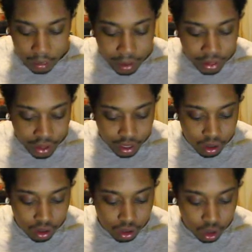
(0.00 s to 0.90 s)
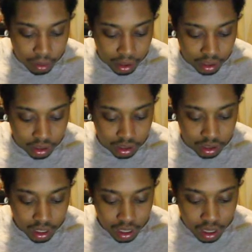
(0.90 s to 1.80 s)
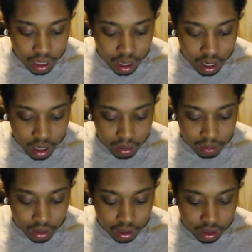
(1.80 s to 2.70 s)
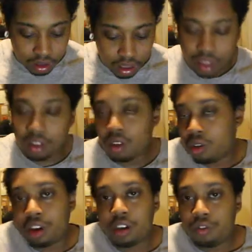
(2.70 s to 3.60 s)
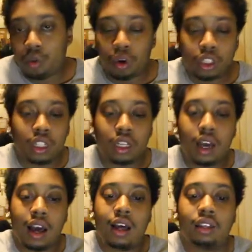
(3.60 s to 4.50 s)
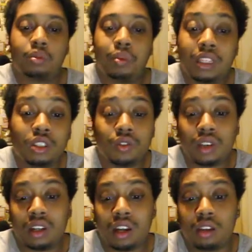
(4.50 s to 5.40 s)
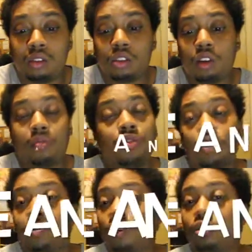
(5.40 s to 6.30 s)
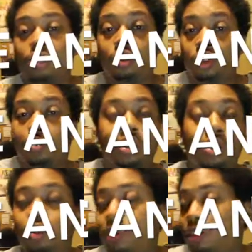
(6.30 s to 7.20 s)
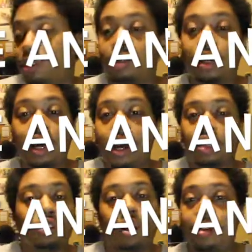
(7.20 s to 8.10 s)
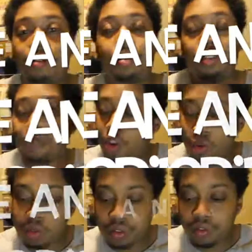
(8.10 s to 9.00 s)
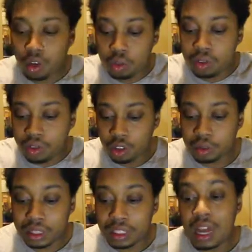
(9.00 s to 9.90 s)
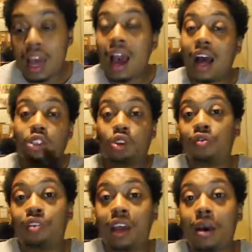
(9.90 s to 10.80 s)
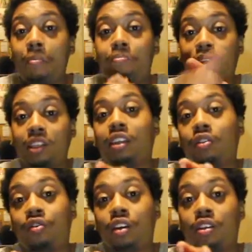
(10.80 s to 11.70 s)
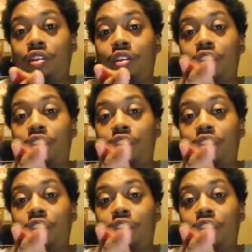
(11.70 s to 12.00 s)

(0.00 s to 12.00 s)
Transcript: But thank you so much. Thank you for watching, and please don't forget to like and subscribe. Follow me on social media, Twitter, Instagram, everything. Follow me. And don't forget, Monday the 5th,